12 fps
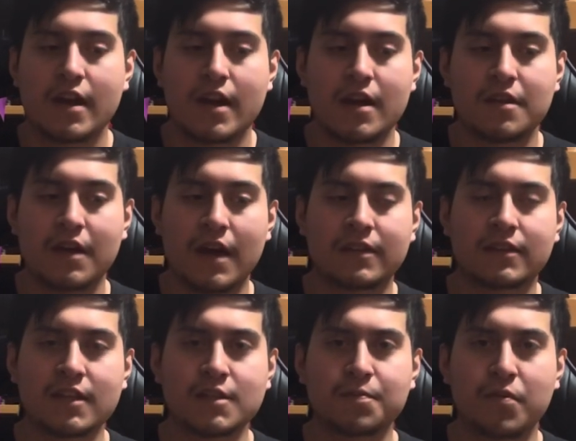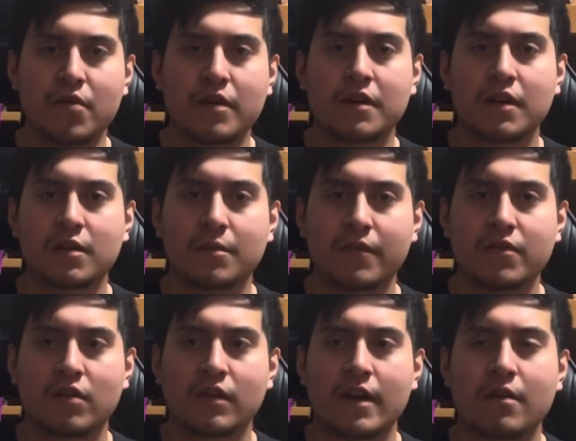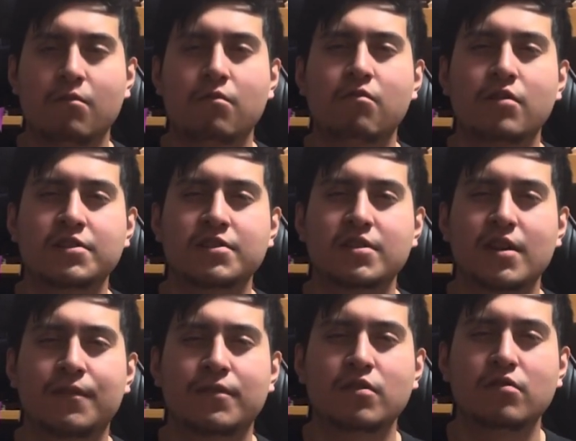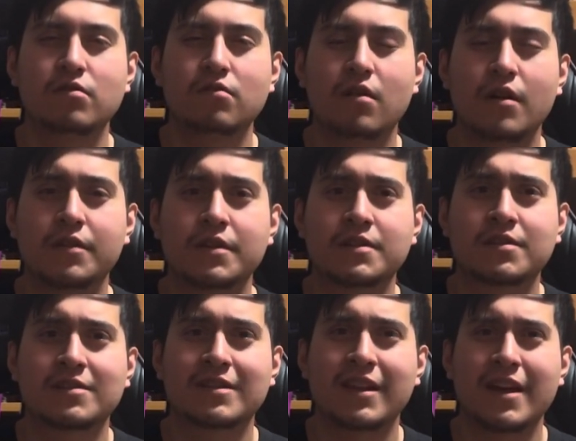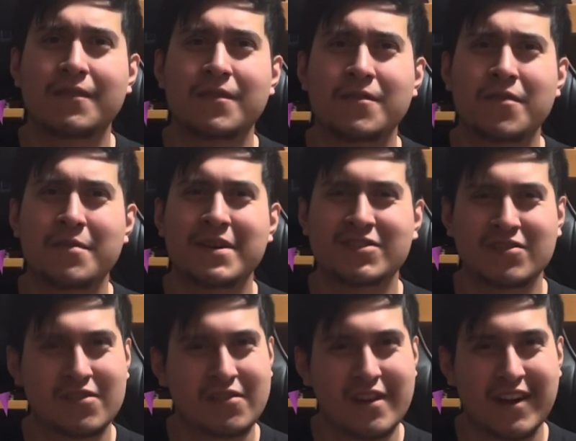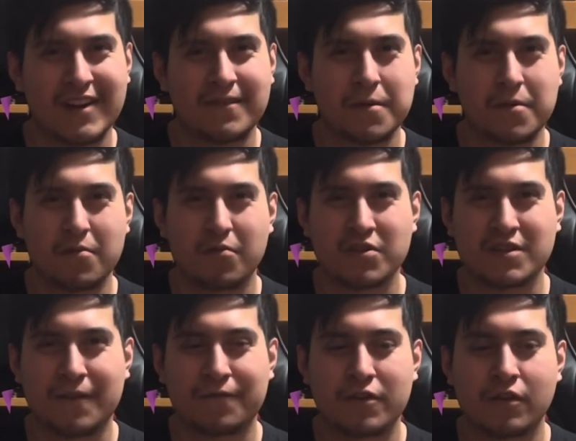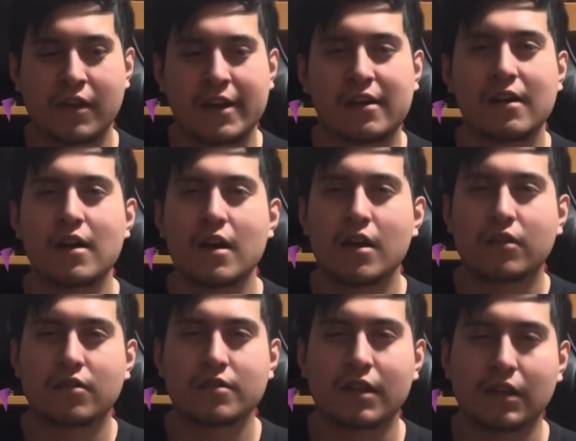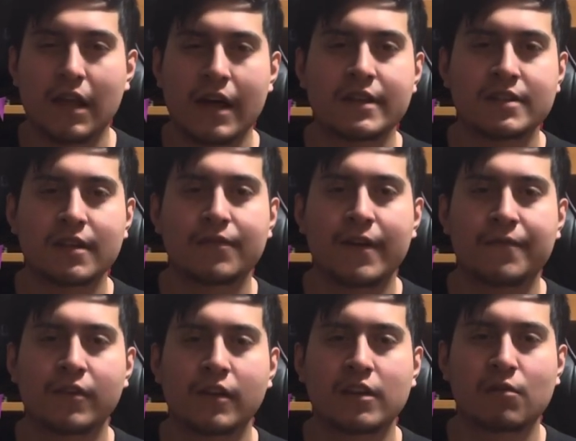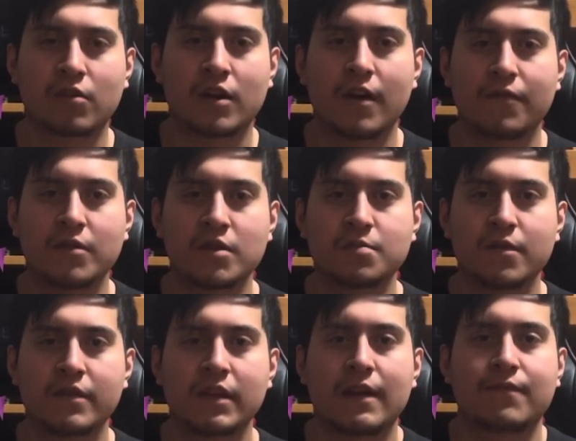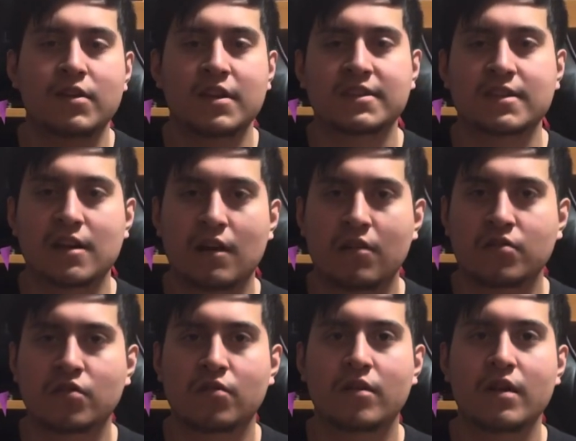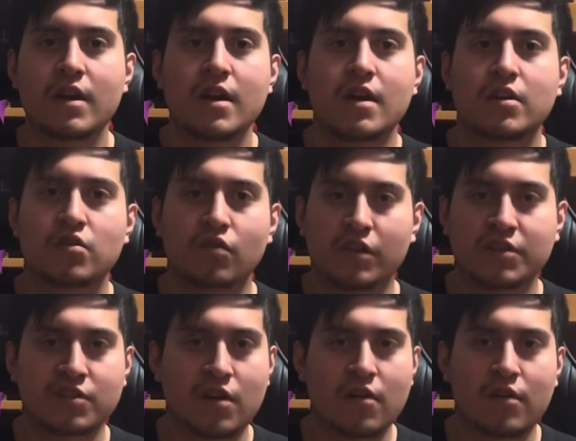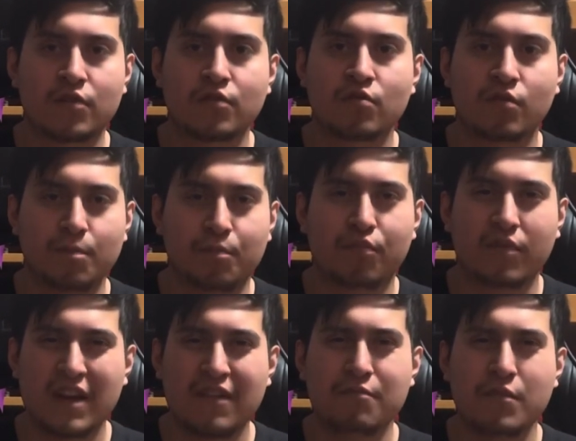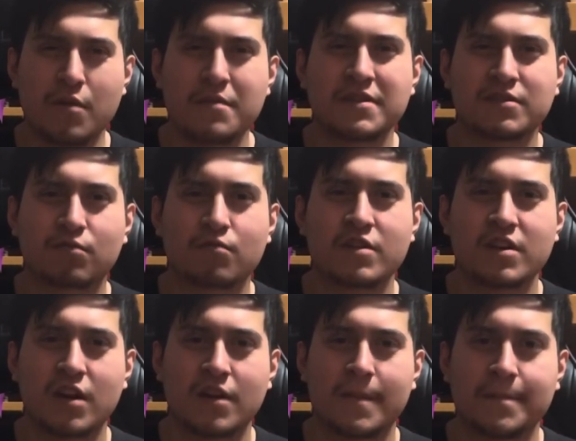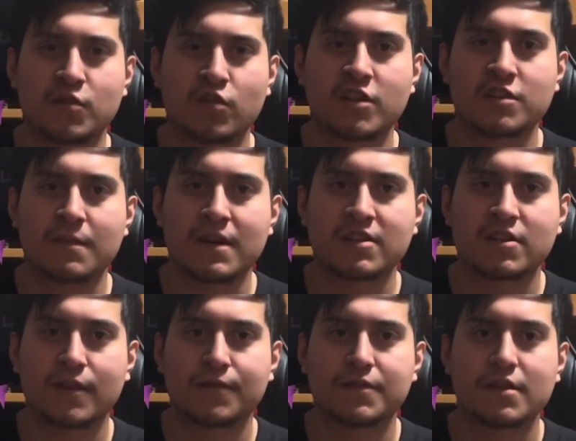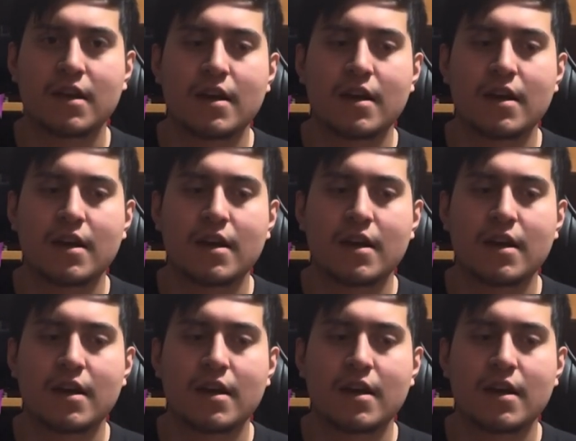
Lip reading: And at this point in the movie, you're like, what's, if you knew all this, there's a lot of information you're not giving me, which I feel like there's a lot of stuff I feel like that were cut from this movie, like Vanessa's character. You only saw her through brief moments when during Mike's shifts.